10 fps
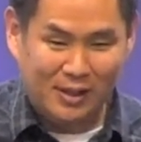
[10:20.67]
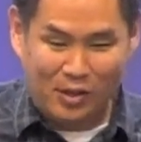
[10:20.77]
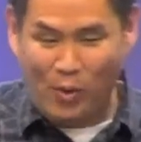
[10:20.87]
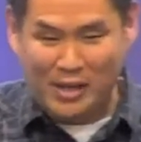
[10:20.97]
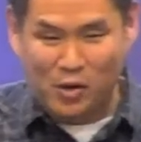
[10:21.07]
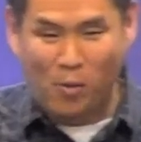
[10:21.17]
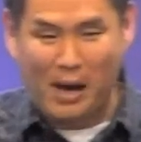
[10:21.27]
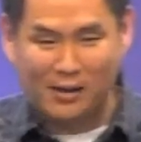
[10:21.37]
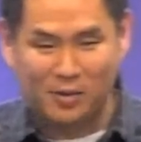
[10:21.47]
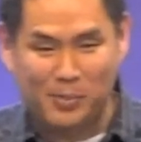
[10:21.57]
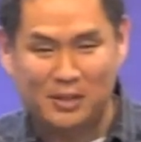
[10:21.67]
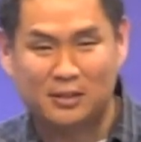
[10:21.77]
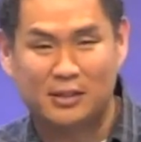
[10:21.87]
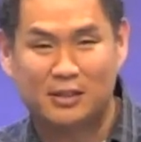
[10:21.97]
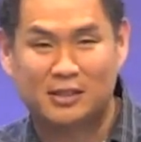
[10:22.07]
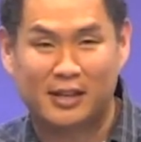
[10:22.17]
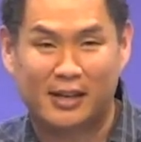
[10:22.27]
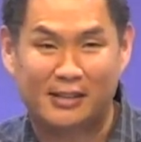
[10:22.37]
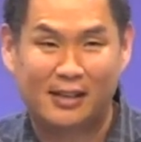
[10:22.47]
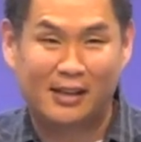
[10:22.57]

the way you go about your business, and,